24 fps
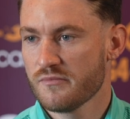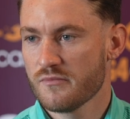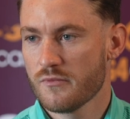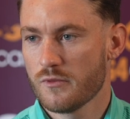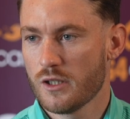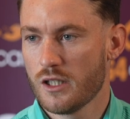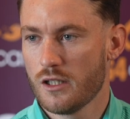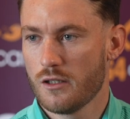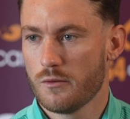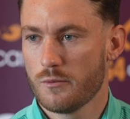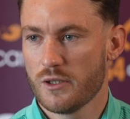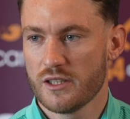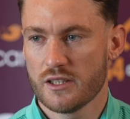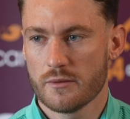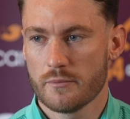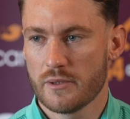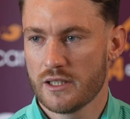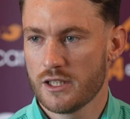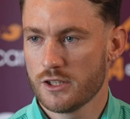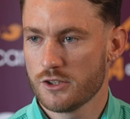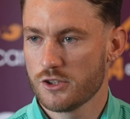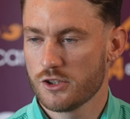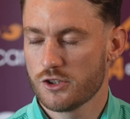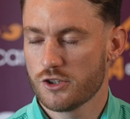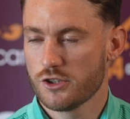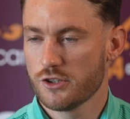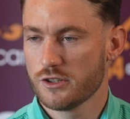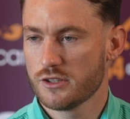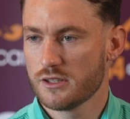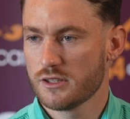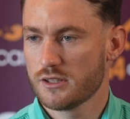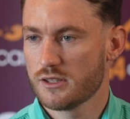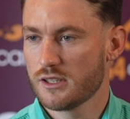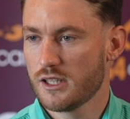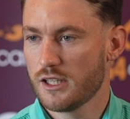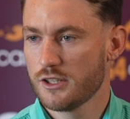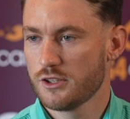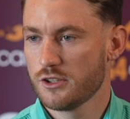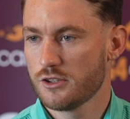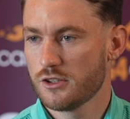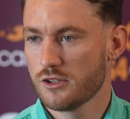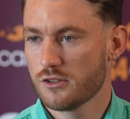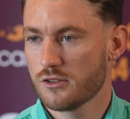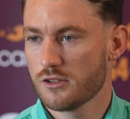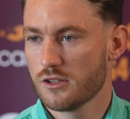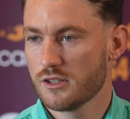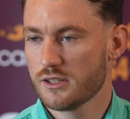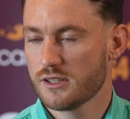well, when the manager chooses a side, you
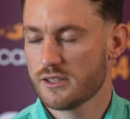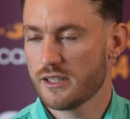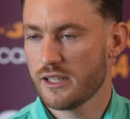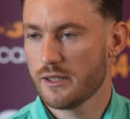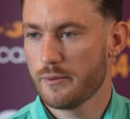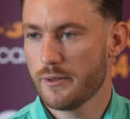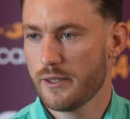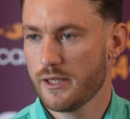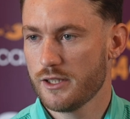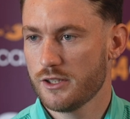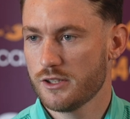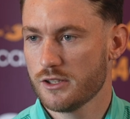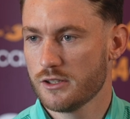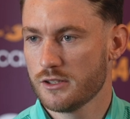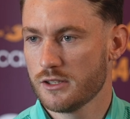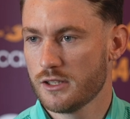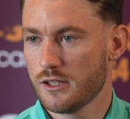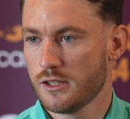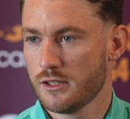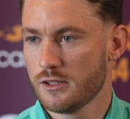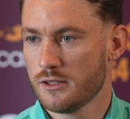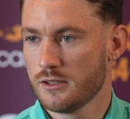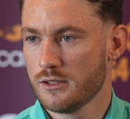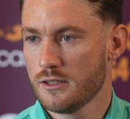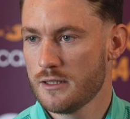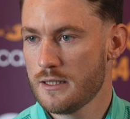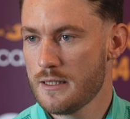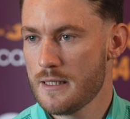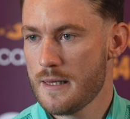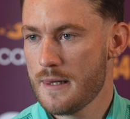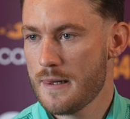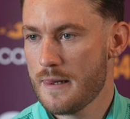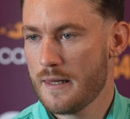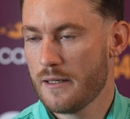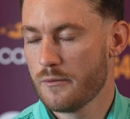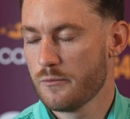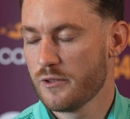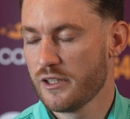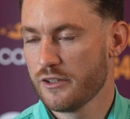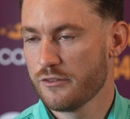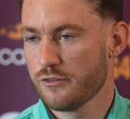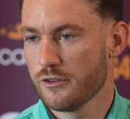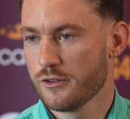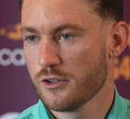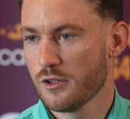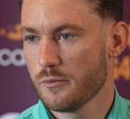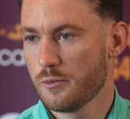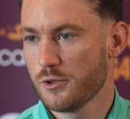just got to stay patient and wait
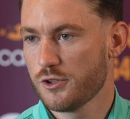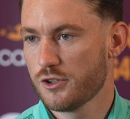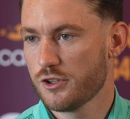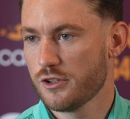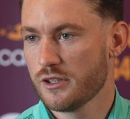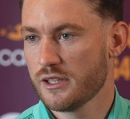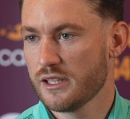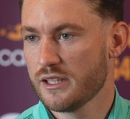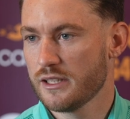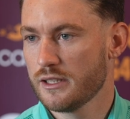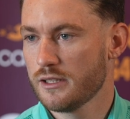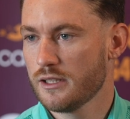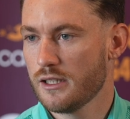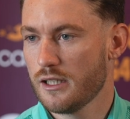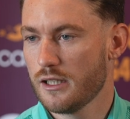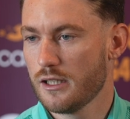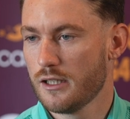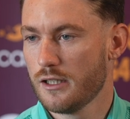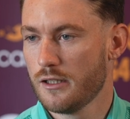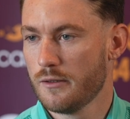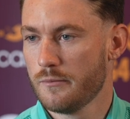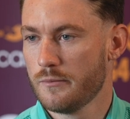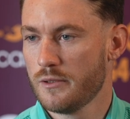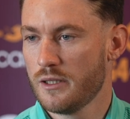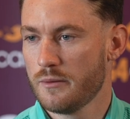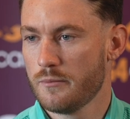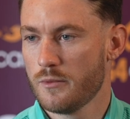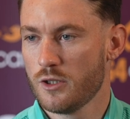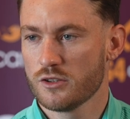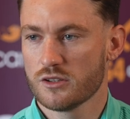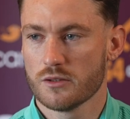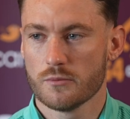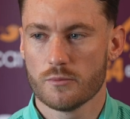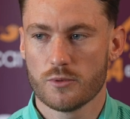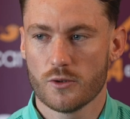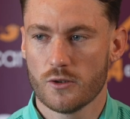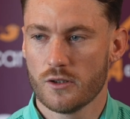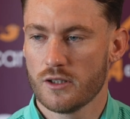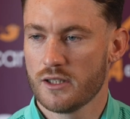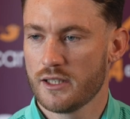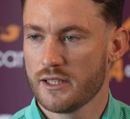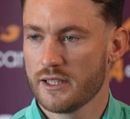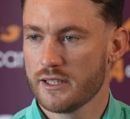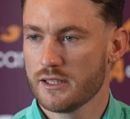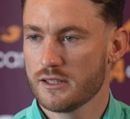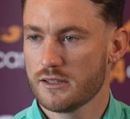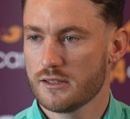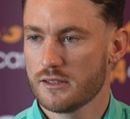for an opportunity. And most
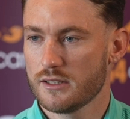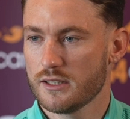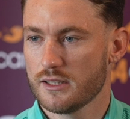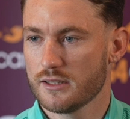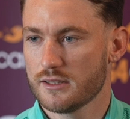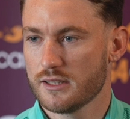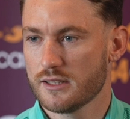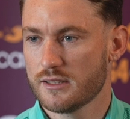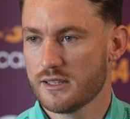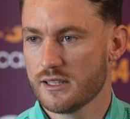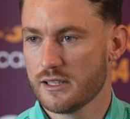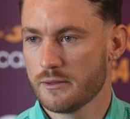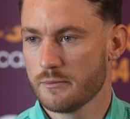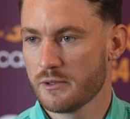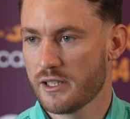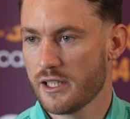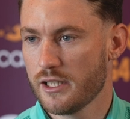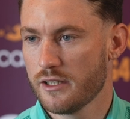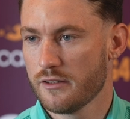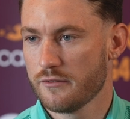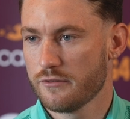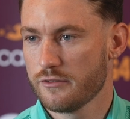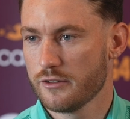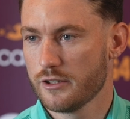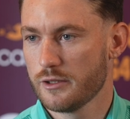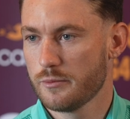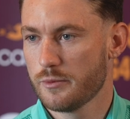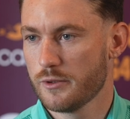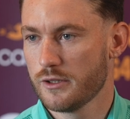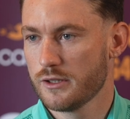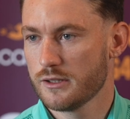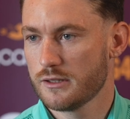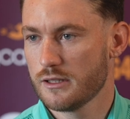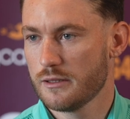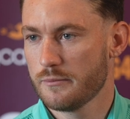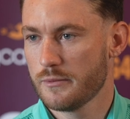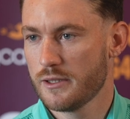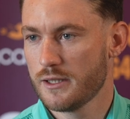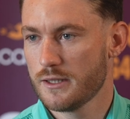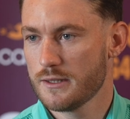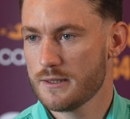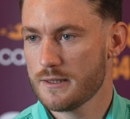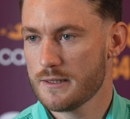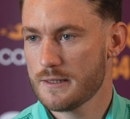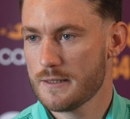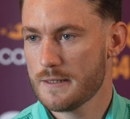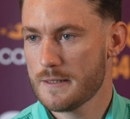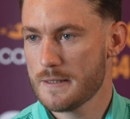importantly, it's the team getting the 3 points that
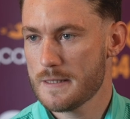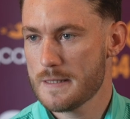matters.